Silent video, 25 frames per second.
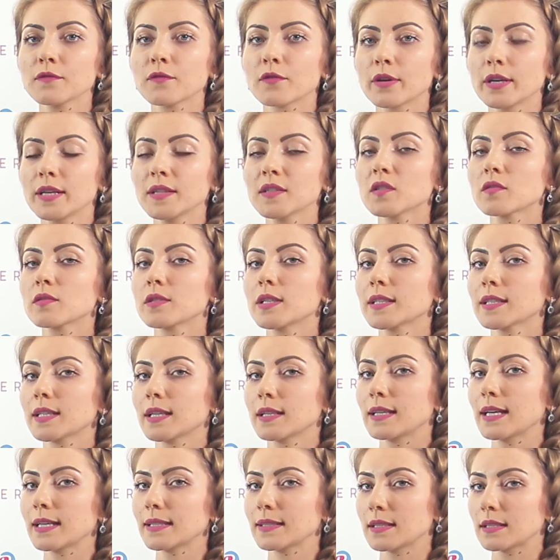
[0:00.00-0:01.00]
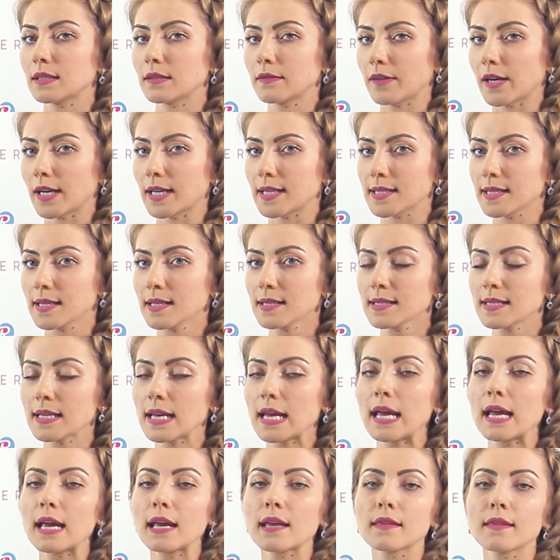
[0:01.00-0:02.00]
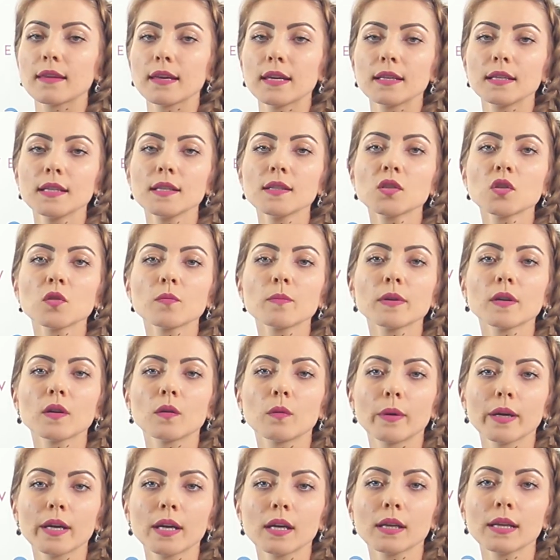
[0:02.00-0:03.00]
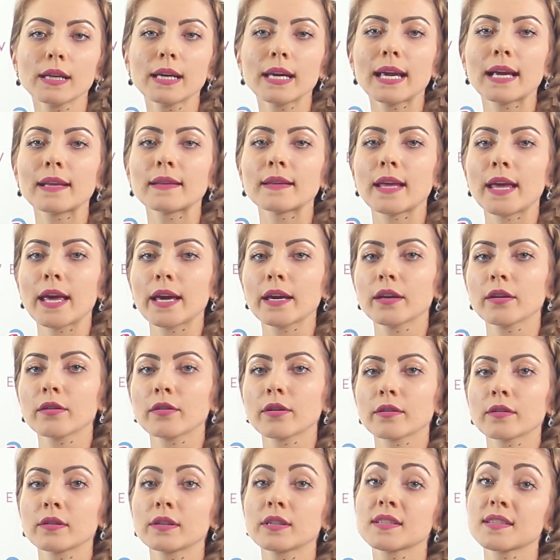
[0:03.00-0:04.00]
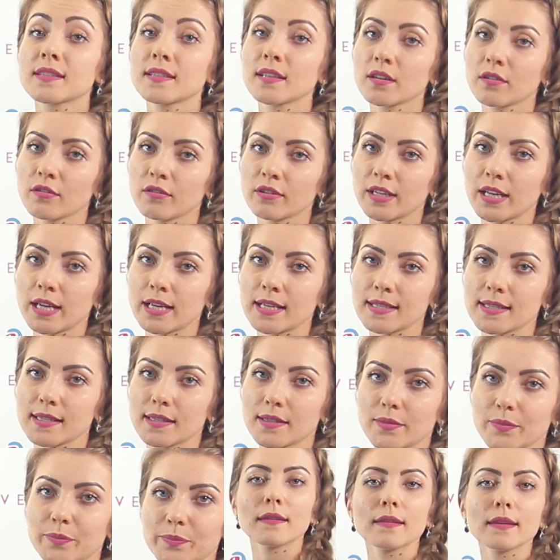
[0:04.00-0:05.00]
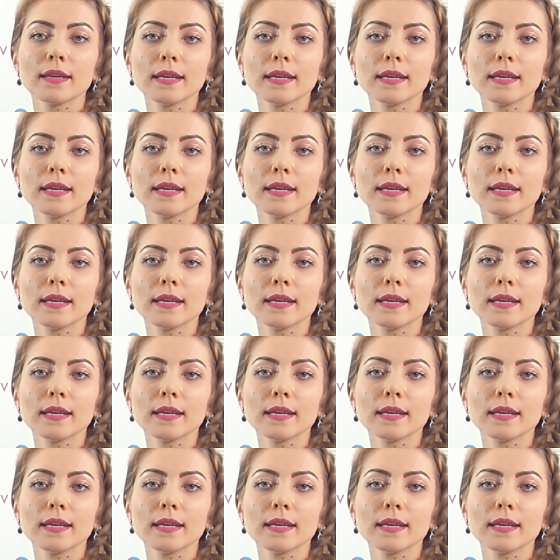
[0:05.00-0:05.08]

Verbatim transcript: for internet-connected devices, they need to be quickly and accurately synchronized.